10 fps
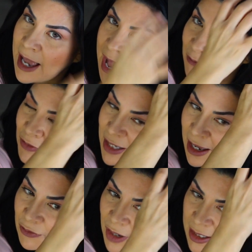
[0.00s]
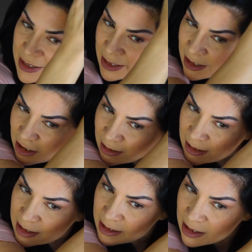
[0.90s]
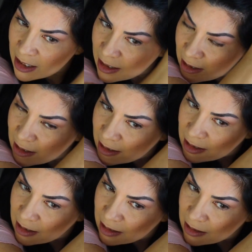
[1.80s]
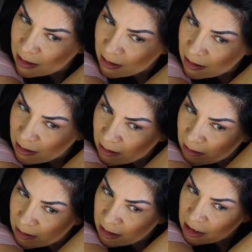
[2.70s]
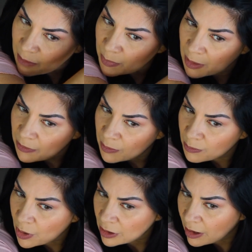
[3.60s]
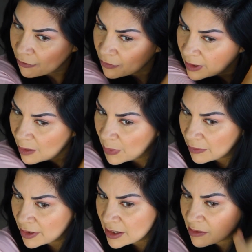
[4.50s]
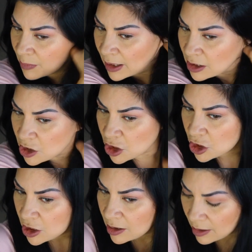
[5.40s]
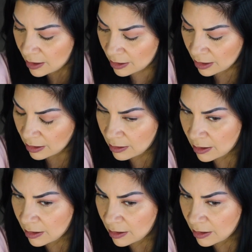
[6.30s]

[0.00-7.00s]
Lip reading: half and half. I section the top part off about this much, and then